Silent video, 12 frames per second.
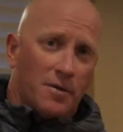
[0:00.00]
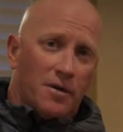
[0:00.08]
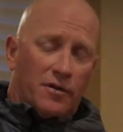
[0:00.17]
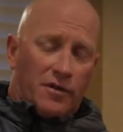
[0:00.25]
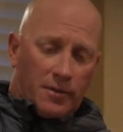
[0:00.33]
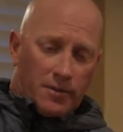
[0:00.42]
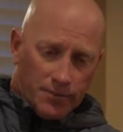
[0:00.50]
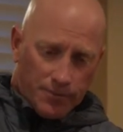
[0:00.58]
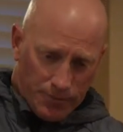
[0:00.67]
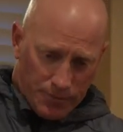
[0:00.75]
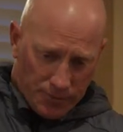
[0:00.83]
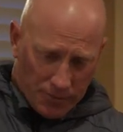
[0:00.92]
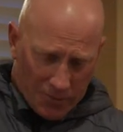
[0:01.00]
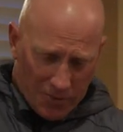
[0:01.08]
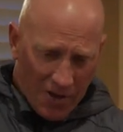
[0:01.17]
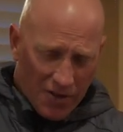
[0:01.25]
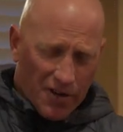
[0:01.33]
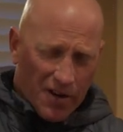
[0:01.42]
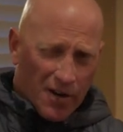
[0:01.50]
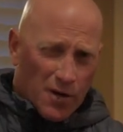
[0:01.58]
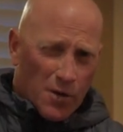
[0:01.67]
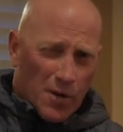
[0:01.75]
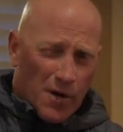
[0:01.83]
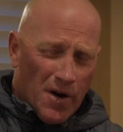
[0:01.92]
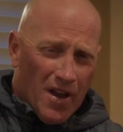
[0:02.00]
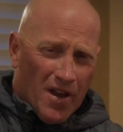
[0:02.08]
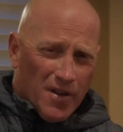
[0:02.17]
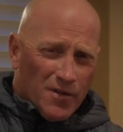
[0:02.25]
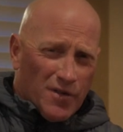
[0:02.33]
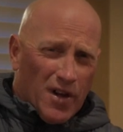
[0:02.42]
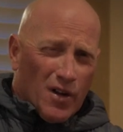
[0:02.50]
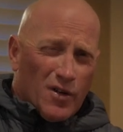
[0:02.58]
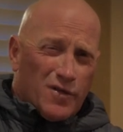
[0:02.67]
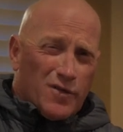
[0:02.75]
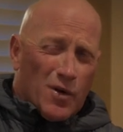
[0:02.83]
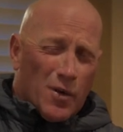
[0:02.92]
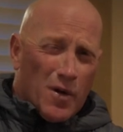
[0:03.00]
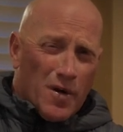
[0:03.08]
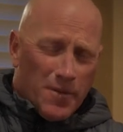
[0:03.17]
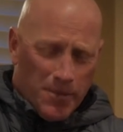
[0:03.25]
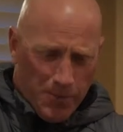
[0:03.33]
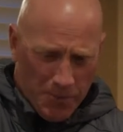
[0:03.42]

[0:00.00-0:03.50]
I'm using, Tenicor Velo four.